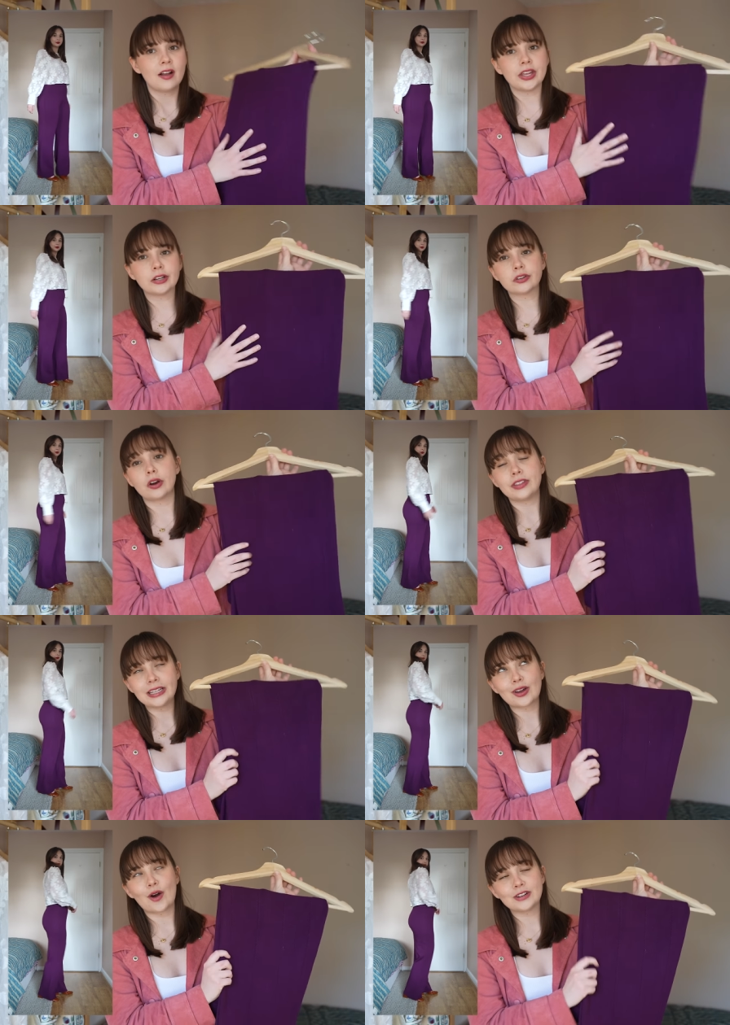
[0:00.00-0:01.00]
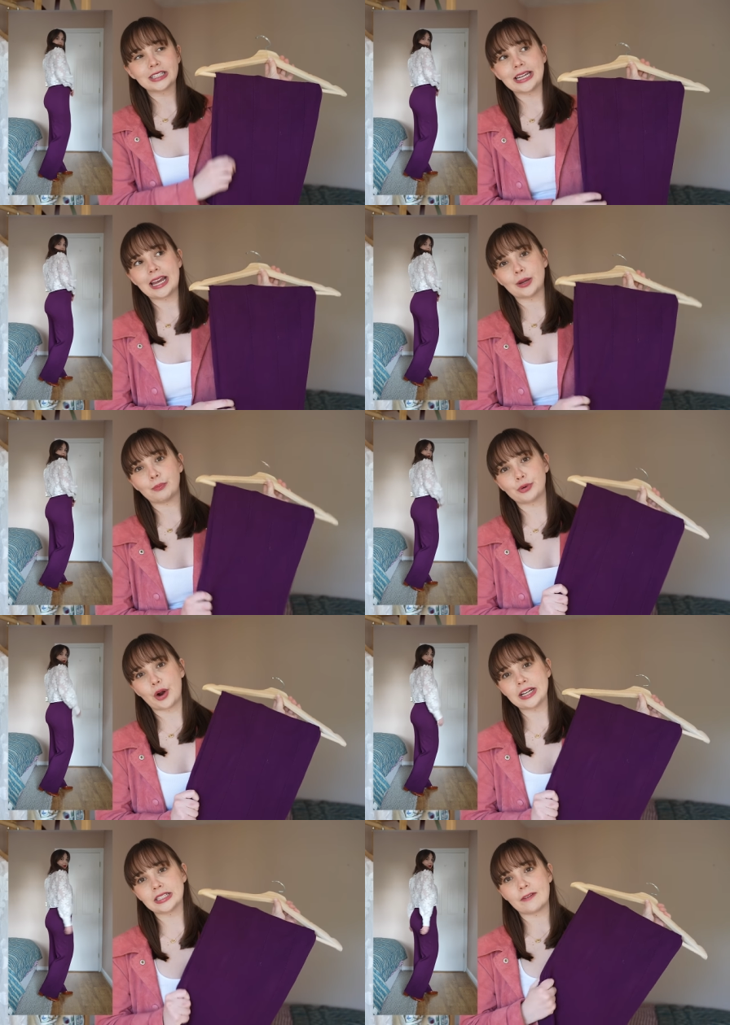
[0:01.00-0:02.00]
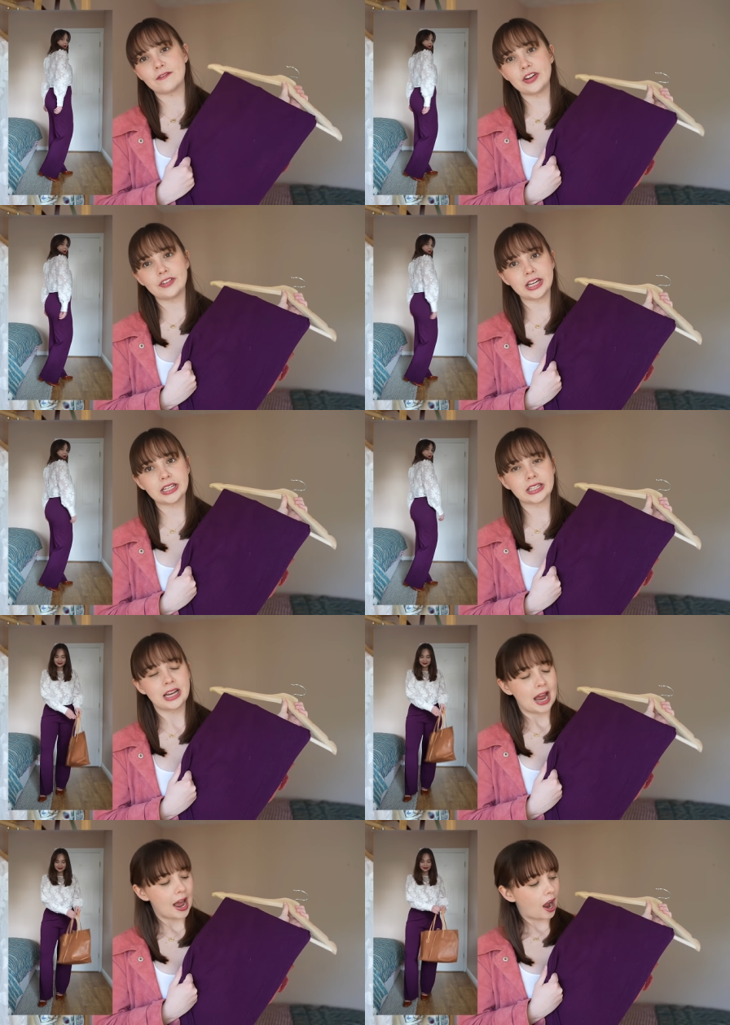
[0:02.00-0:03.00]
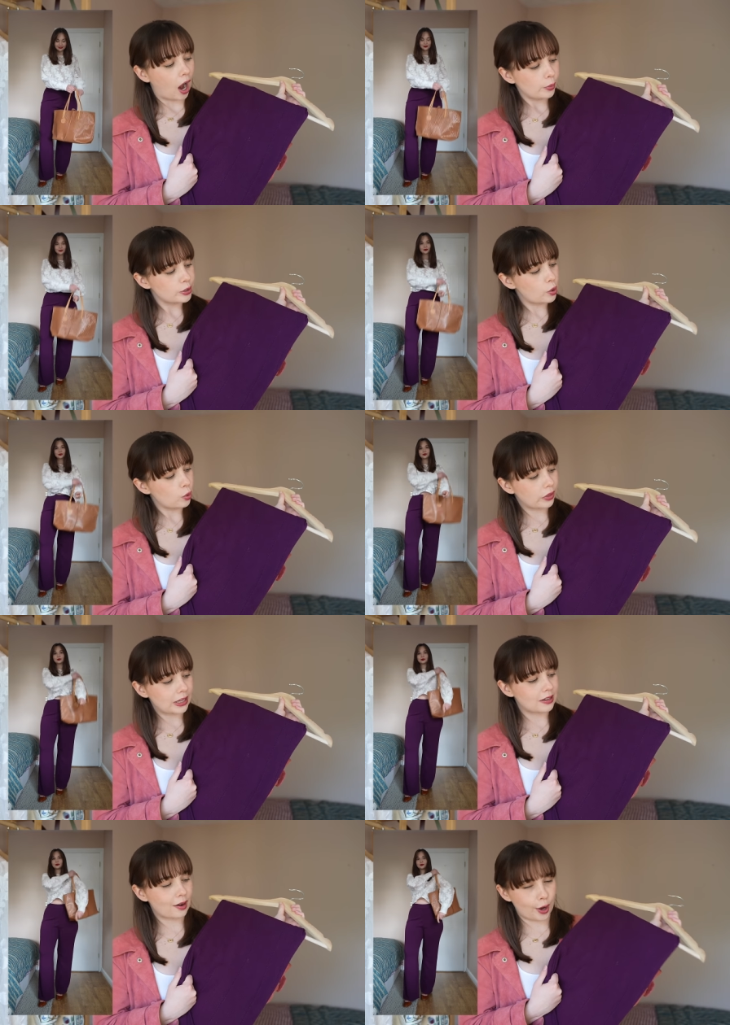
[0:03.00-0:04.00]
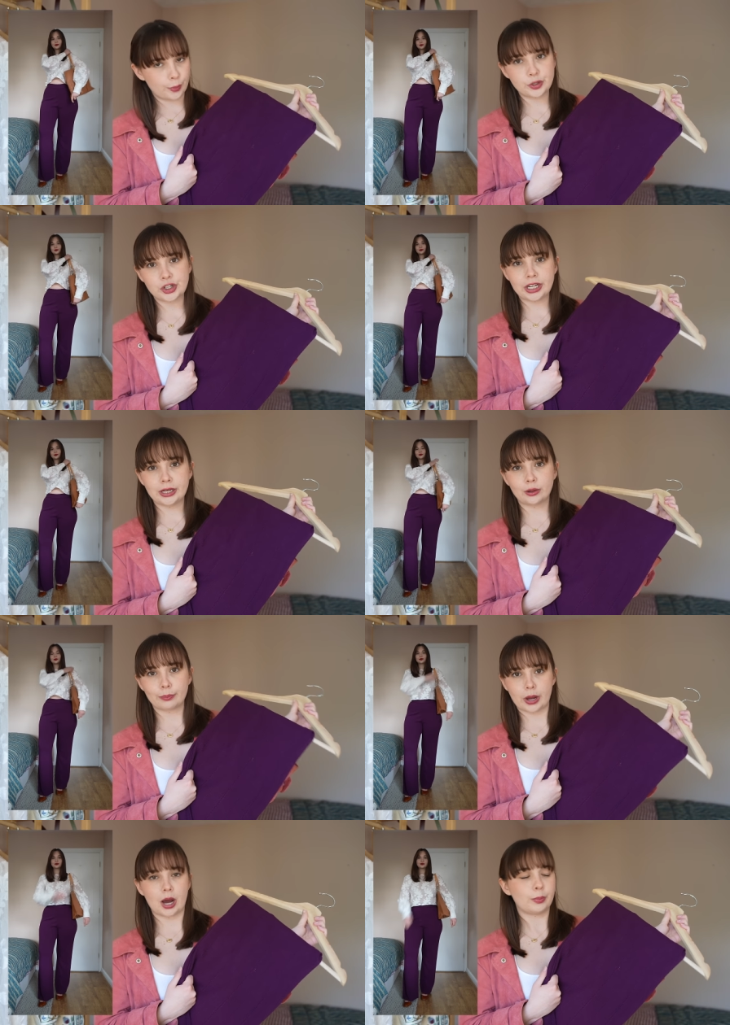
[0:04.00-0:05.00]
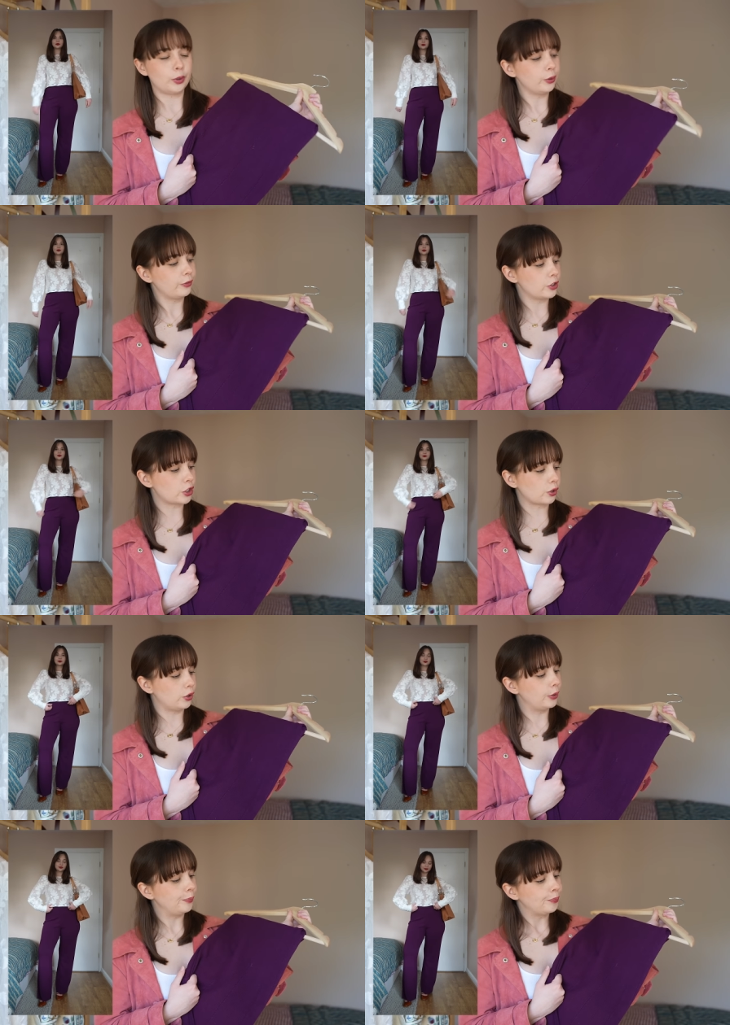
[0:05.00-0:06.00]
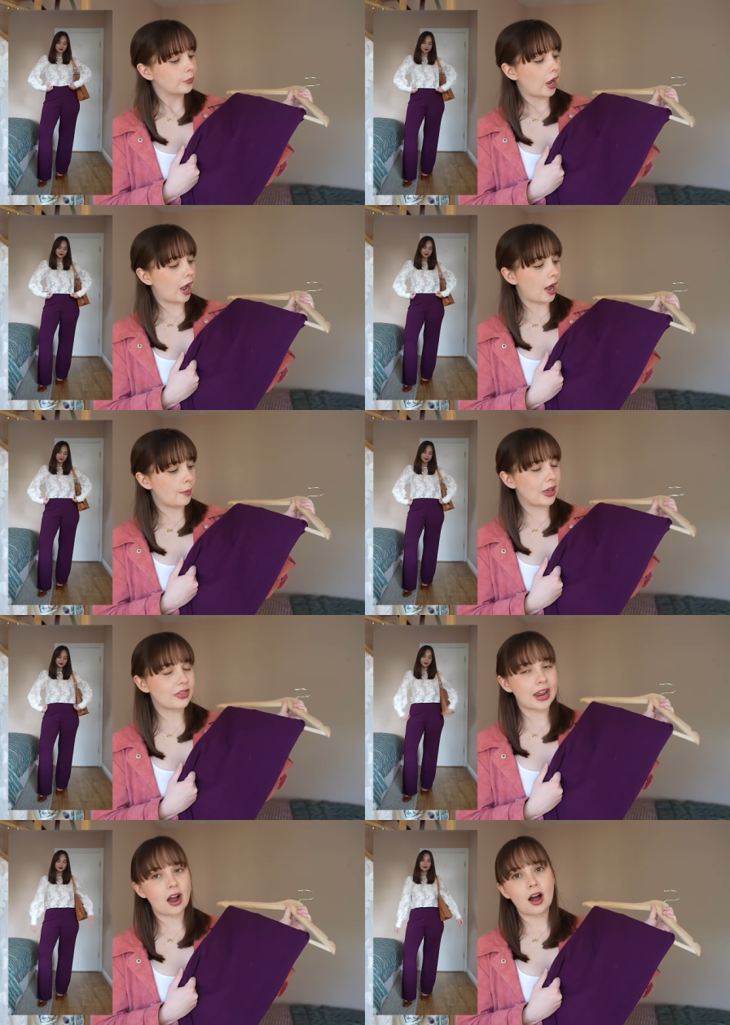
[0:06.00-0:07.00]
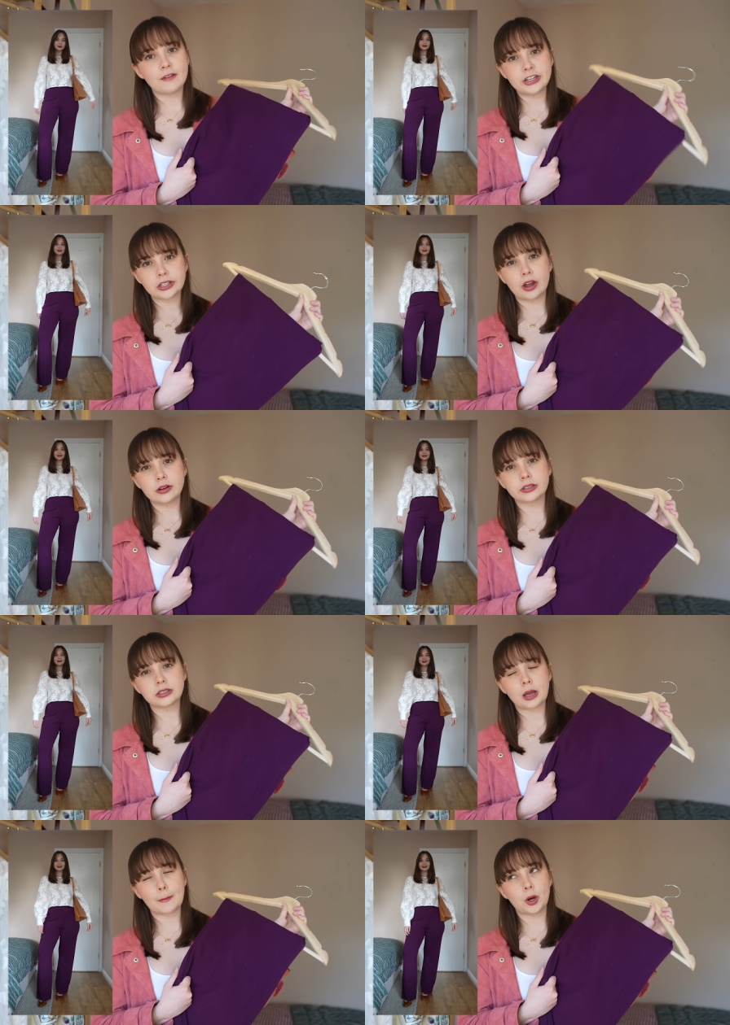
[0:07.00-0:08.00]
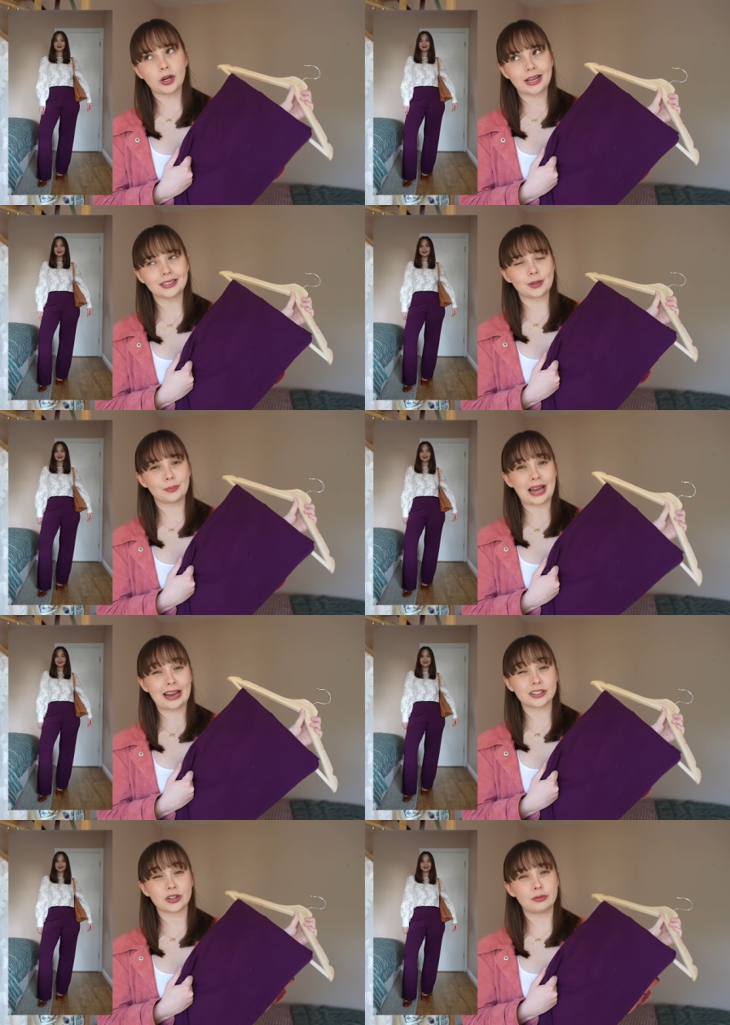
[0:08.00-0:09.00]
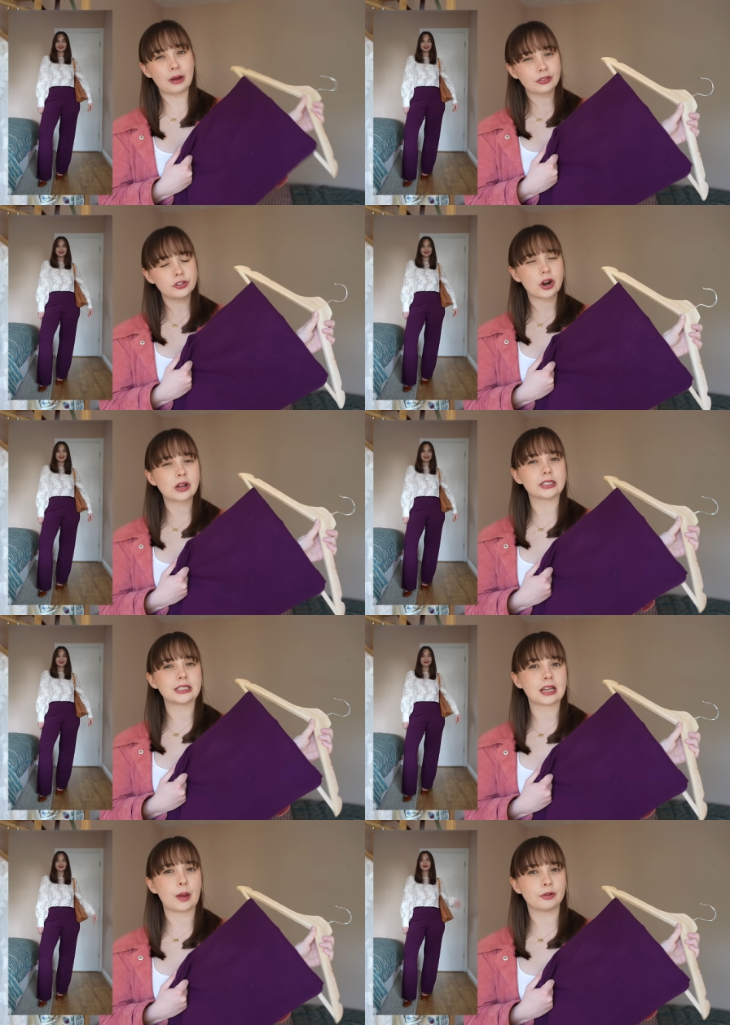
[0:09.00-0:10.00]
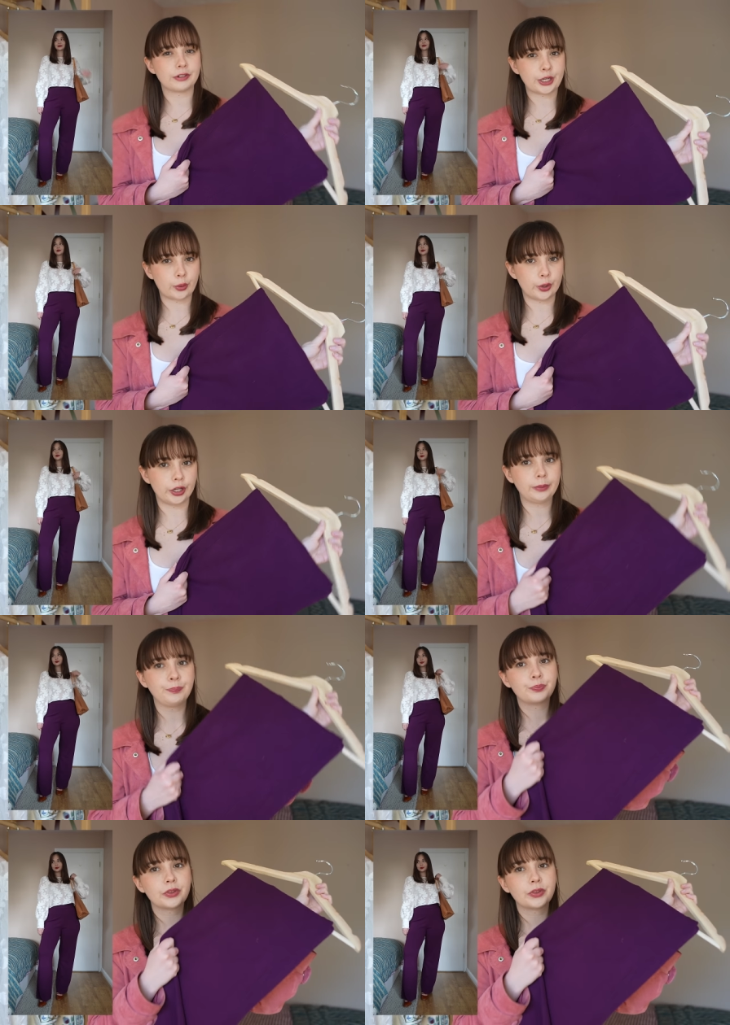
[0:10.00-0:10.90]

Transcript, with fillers: These are, these are obviously in a bright, vivid, I would call this an aubergine purple for sure. Um, they are a viscose polyester blend. So the Matthew trousers are merino wool.